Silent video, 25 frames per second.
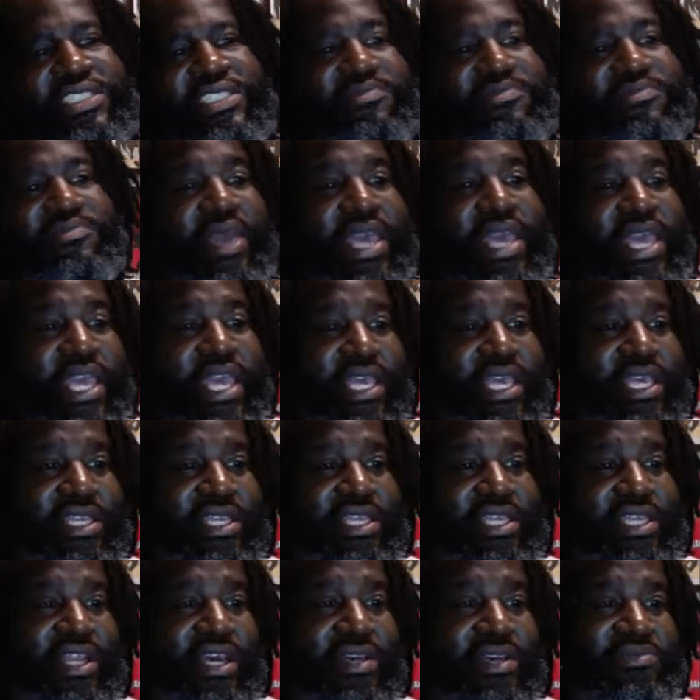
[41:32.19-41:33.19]
big.
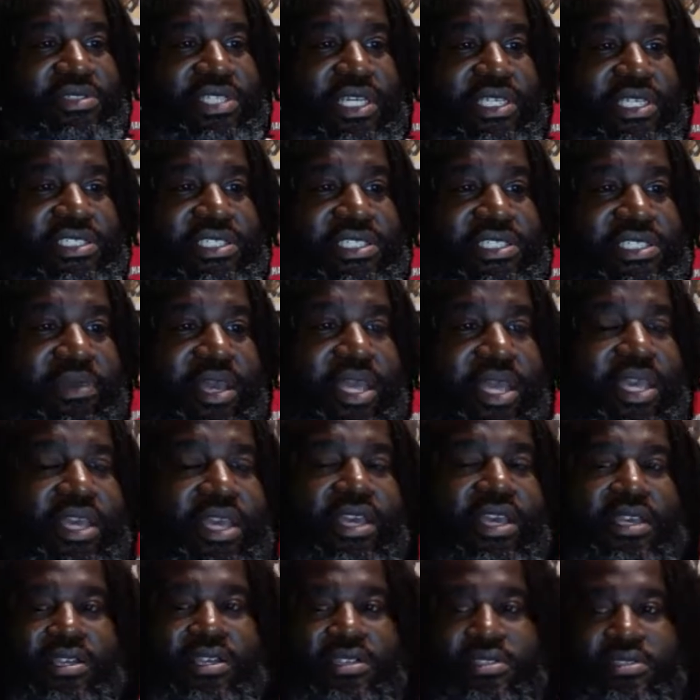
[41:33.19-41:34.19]
You know what I'm saying? She's
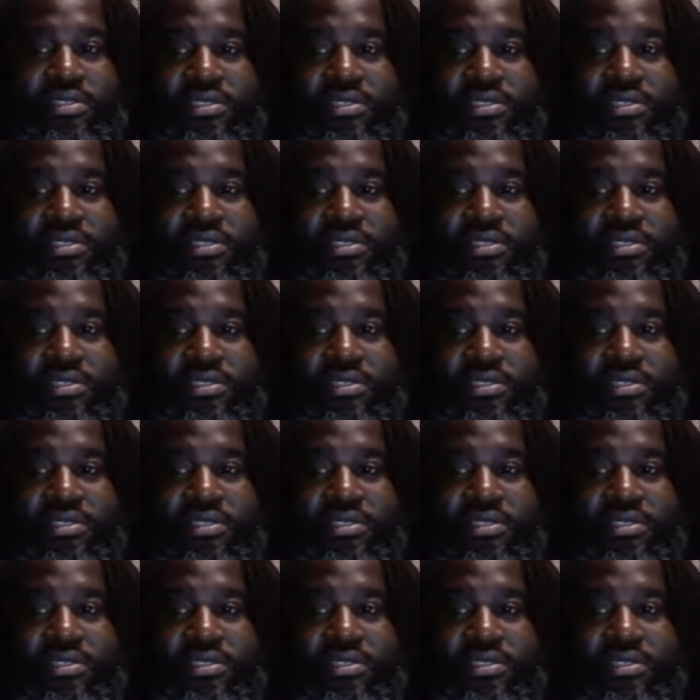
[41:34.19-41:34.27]
big.